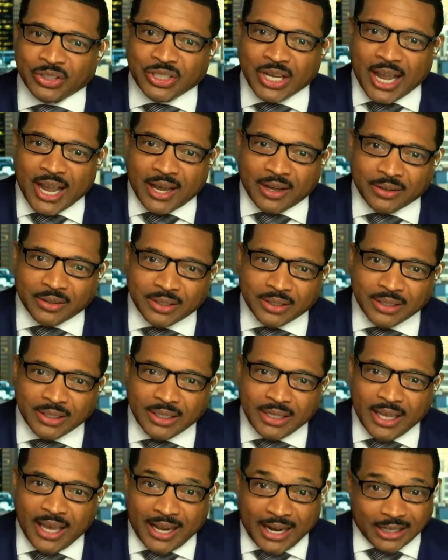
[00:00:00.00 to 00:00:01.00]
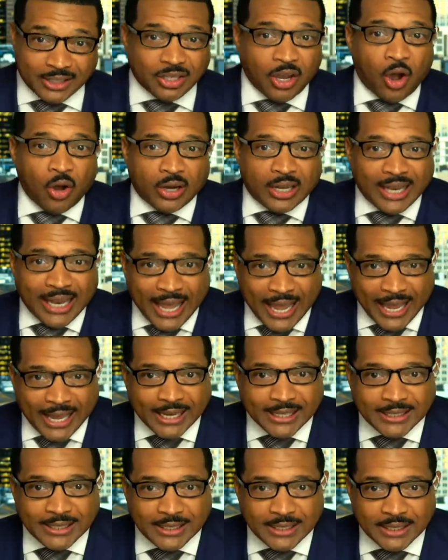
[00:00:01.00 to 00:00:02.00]
child and I taught
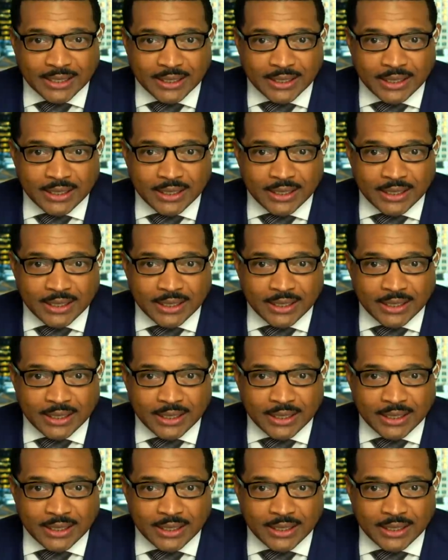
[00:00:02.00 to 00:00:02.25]
class.